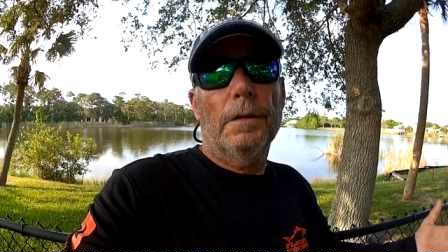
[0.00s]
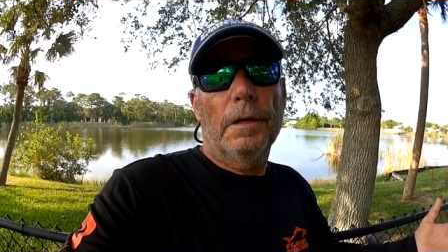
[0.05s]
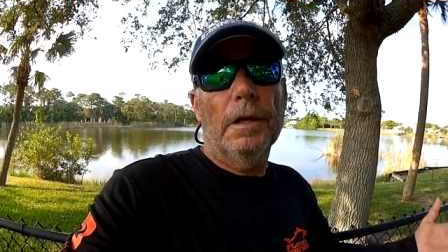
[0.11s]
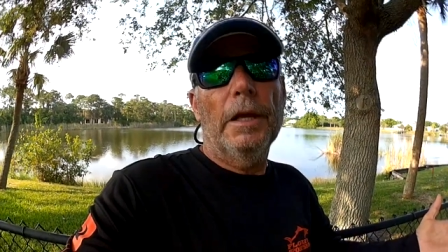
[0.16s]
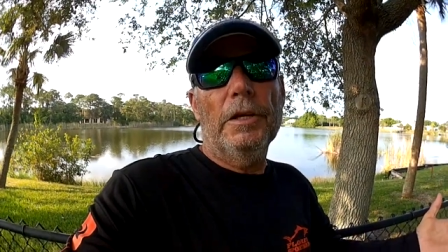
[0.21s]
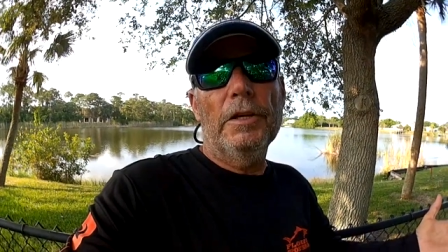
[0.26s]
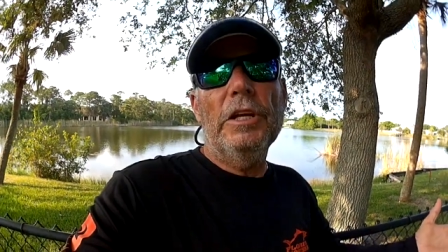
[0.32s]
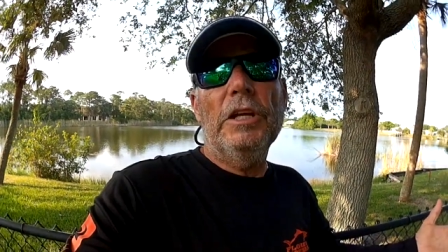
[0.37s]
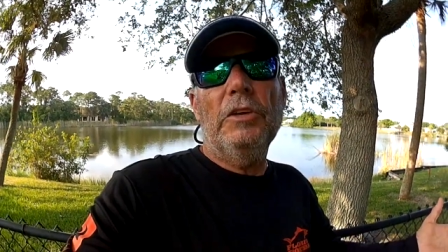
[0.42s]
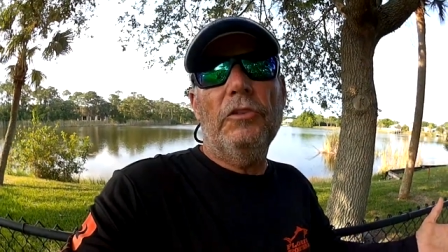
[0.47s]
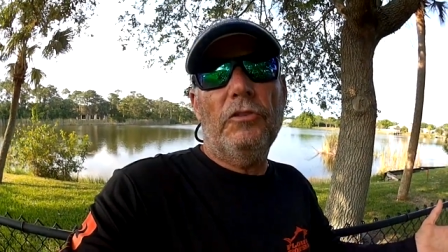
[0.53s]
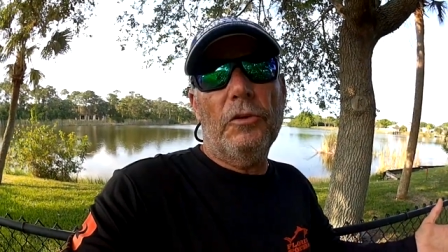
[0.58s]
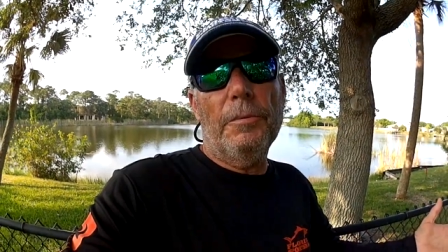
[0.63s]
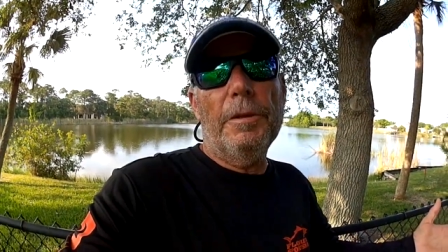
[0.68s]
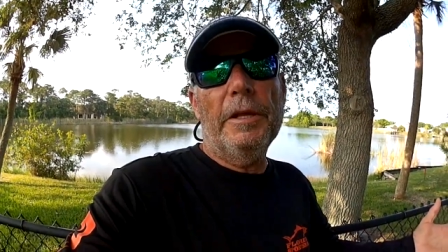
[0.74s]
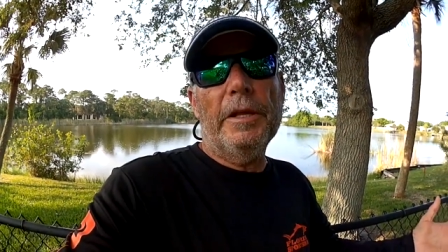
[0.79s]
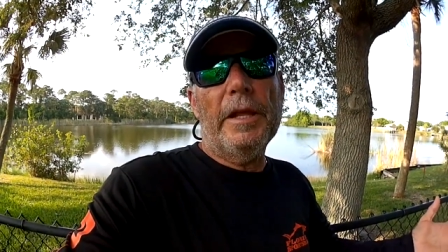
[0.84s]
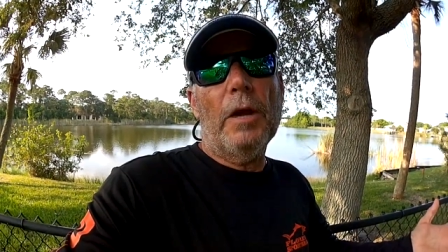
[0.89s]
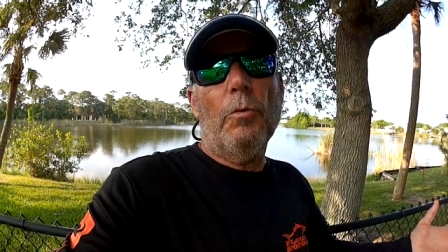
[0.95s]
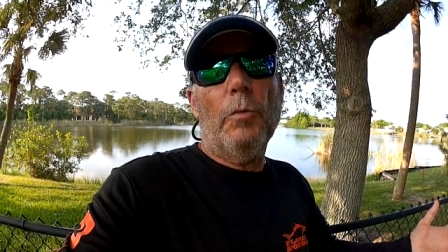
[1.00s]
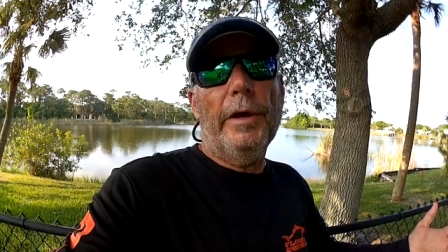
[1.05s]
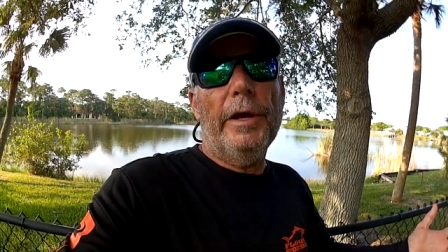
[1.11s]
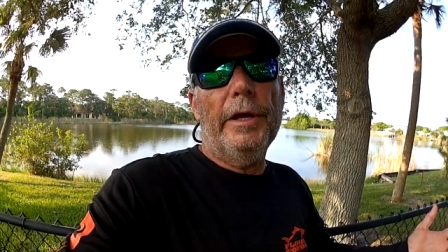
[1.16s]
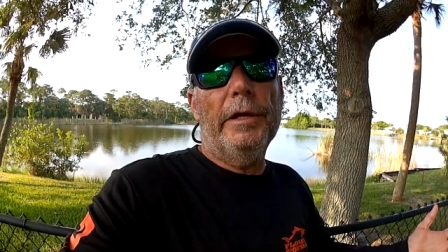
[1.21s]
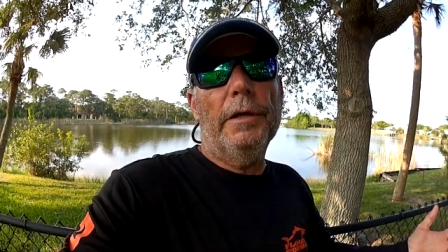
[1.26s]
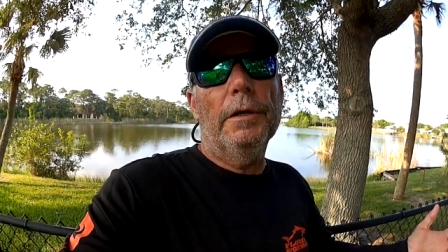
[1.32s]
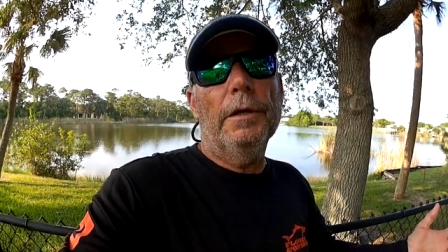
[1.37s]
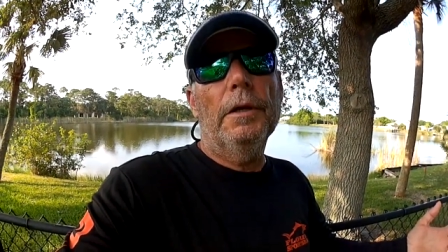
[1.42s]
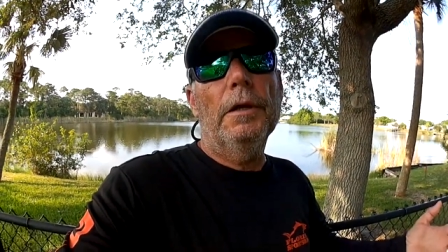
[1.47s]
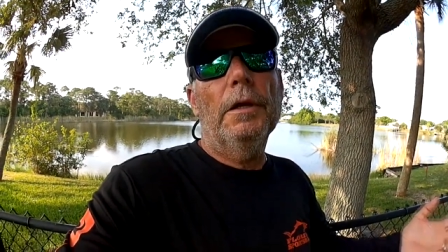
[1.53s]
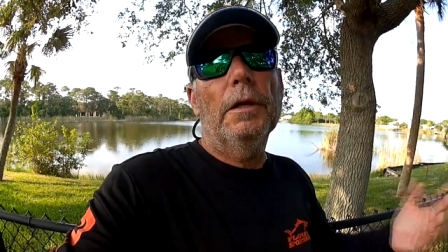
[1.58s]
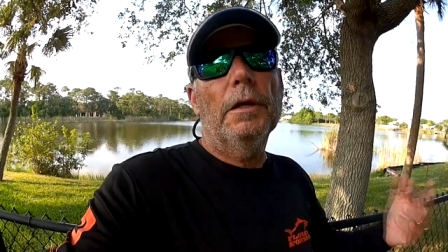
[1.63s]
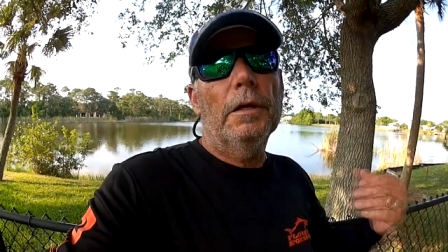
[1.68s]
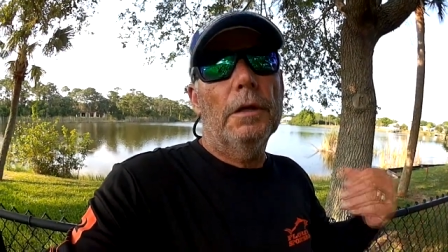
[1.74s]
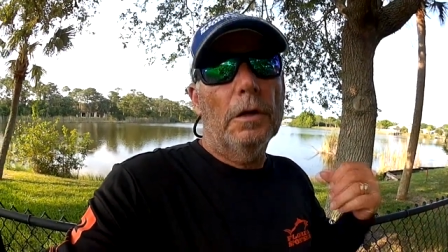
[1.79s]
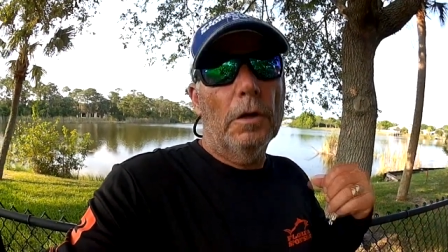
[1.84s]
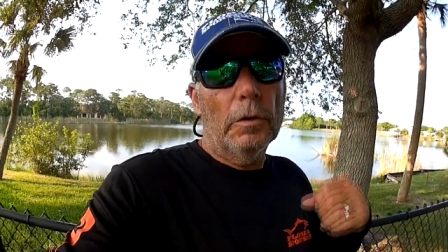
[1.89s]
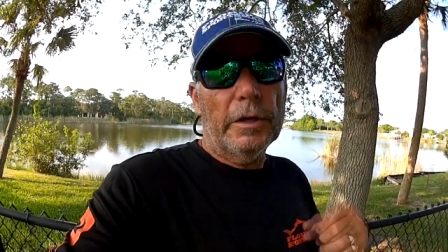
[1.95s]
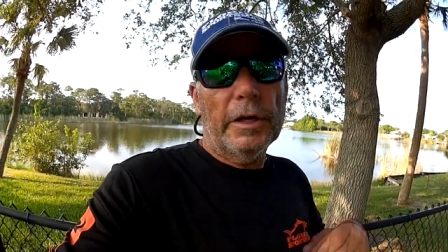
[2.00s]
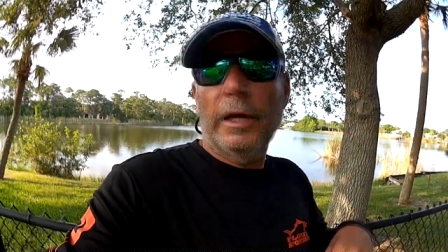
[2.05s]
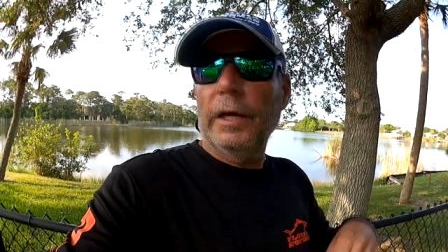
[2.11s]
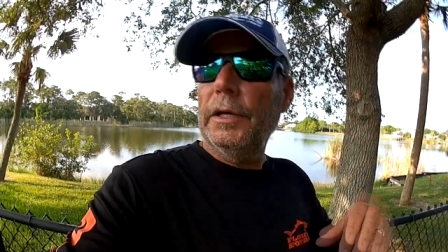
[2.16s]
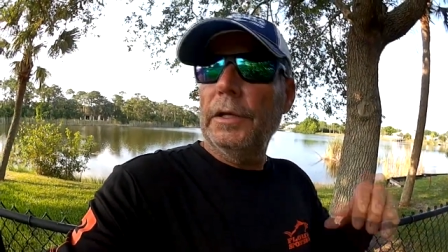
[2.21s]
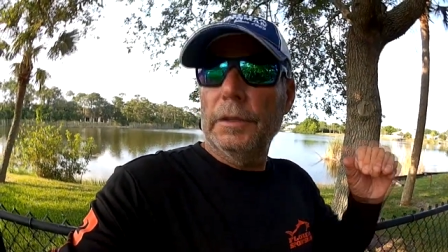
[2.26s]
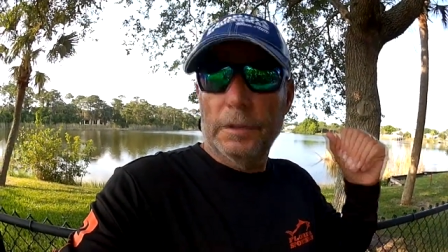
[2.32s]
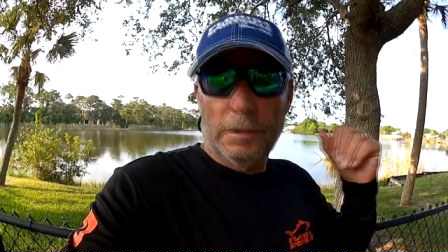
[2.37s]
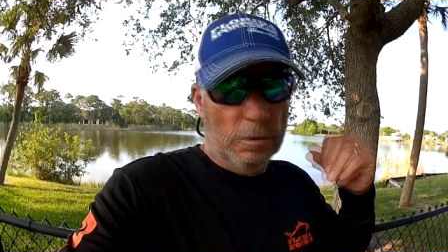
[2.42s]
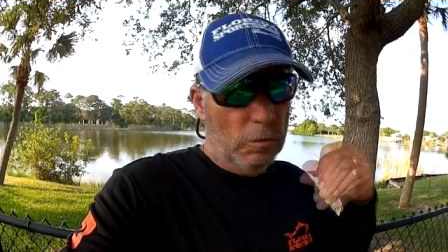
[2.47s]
it needs to be that way, okay?